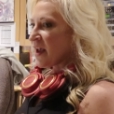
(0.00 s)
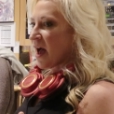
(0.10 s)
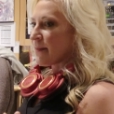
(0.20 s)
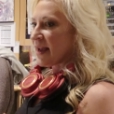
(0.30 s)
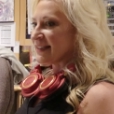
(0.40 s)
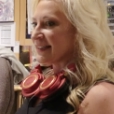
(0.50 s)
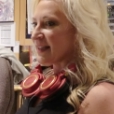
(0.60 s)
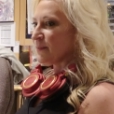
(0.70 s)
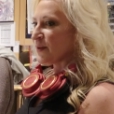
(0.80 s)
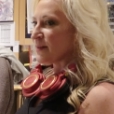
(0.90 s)
um, I did
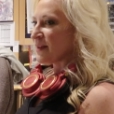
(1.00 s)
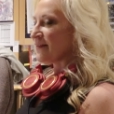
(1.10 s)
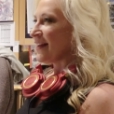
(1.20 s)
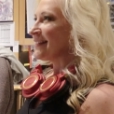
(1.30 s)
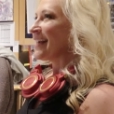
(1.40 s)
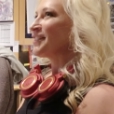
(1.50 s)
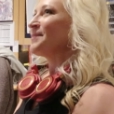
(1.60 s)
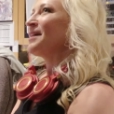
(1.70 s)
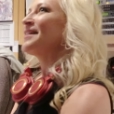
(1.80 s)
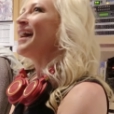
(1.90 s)
some pretty big events. Actually,
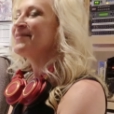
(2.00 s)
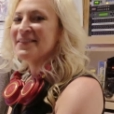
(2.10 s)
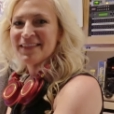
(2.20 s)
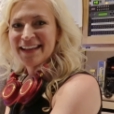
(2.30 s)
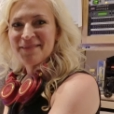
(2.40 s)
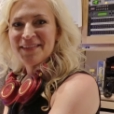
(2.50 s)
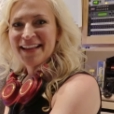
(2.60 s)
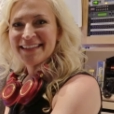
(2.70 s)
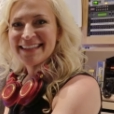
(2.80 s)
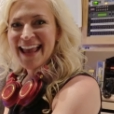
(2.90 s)
I'm not, I don't even think I'm
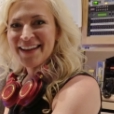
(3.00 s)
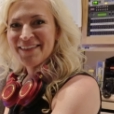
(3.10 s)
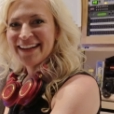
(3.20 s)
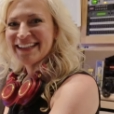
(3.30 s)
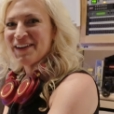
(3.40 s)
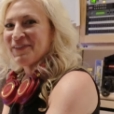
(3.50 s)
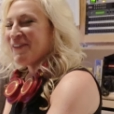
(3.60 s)
allowed to say who I did it